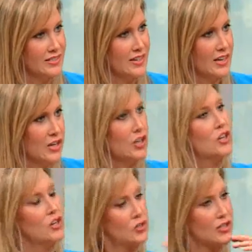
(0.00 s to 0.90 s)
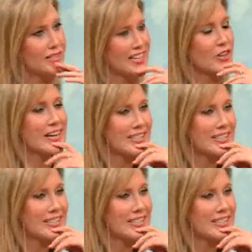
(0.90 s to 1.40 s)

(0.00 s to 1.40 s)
So, a huge disaster.